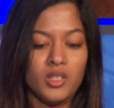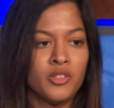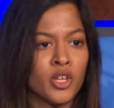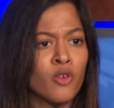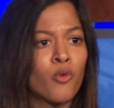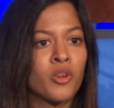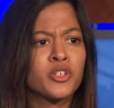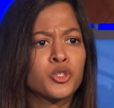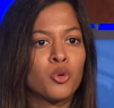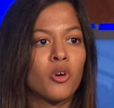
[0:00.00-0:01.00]
Therefore,
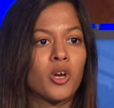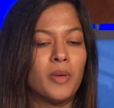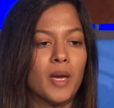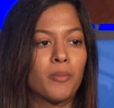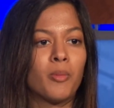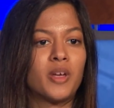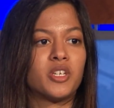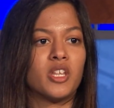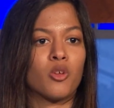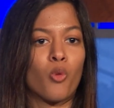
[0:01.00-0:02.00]
this tool can be
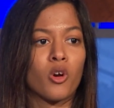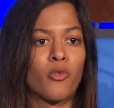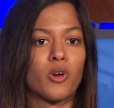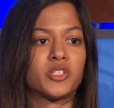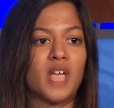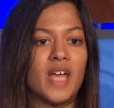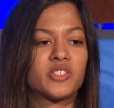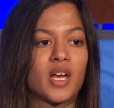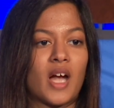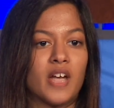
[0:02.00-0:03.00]
implemented in the workforce to aid
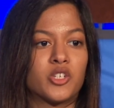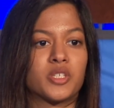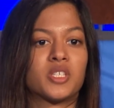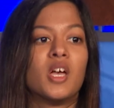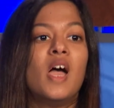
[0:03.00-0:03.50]
psychiatrists,